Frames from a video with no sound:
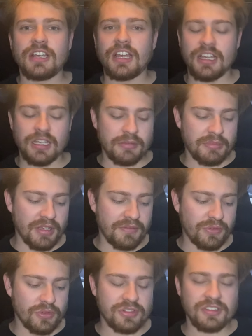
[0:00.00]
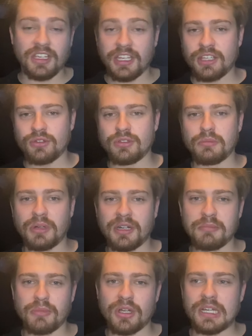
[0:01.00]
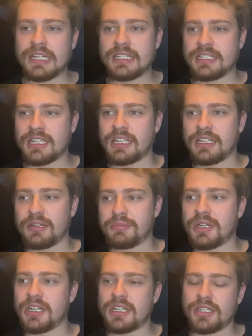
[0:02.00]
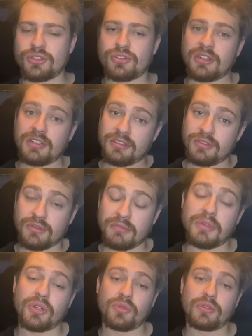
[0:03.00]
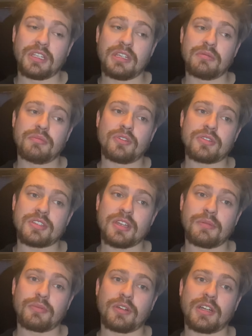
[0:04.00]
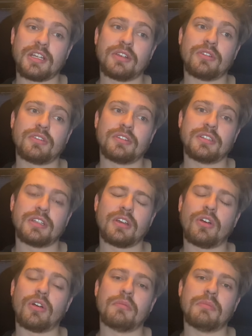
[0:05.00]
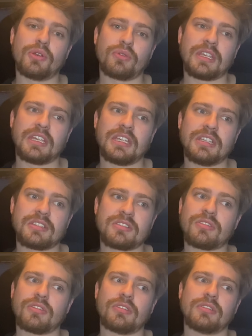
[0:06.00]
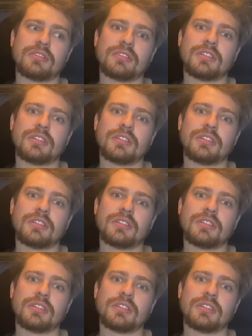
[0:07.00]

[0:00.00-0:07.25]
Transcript: Unfortunately I killed the Bren by taking it apart, trying to do a metal gearbox upgrade on it, metal gears on